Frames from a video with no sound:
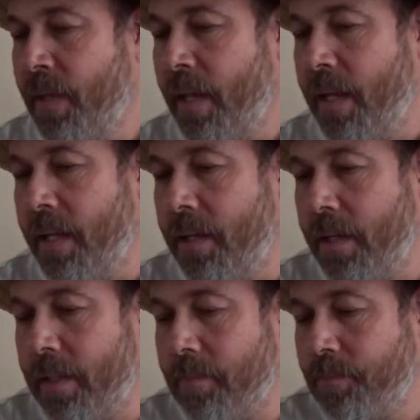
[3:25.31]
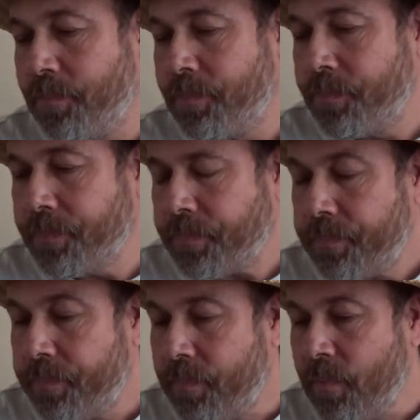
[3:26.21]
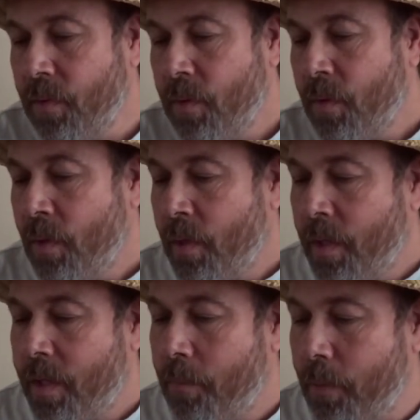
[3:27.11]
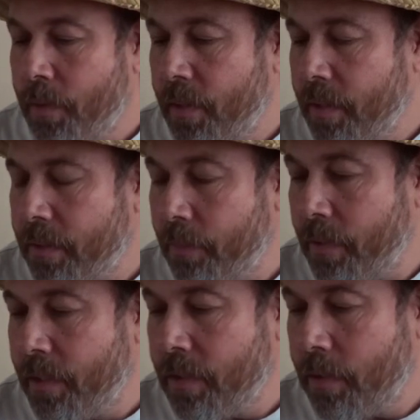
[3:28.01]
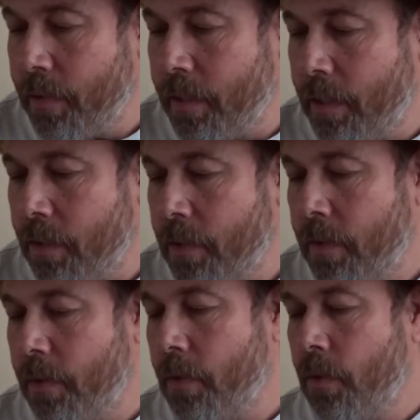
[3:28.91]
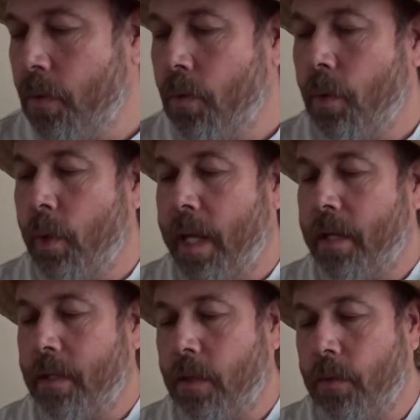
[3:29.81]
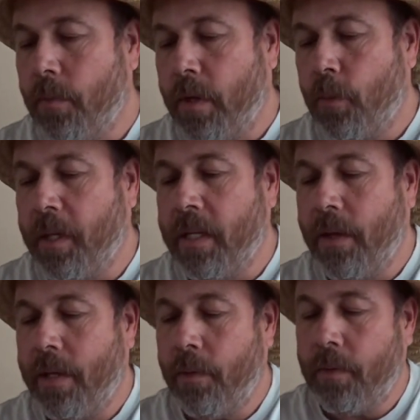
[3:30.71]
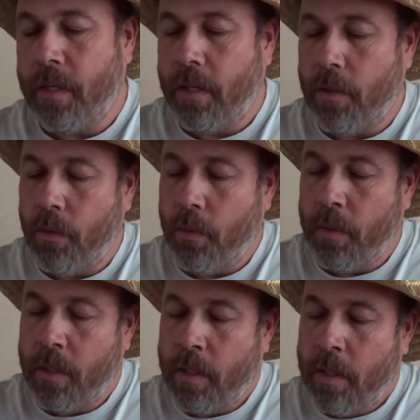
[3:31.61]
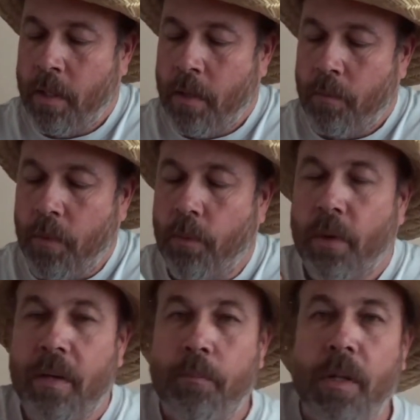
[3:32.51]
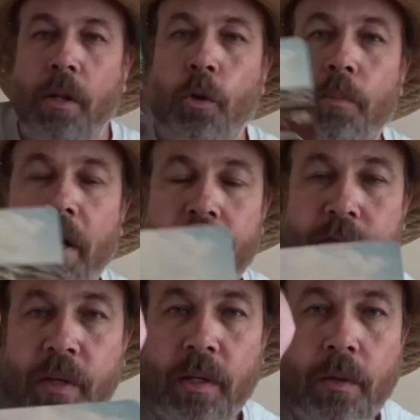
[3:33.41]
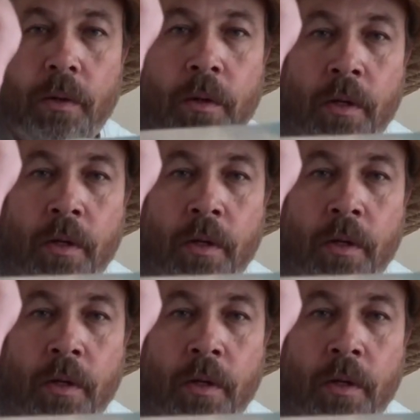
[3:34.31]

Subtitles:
And a couple things I want to show you here out there in Wyoming. Now, I don't know, but right below my finger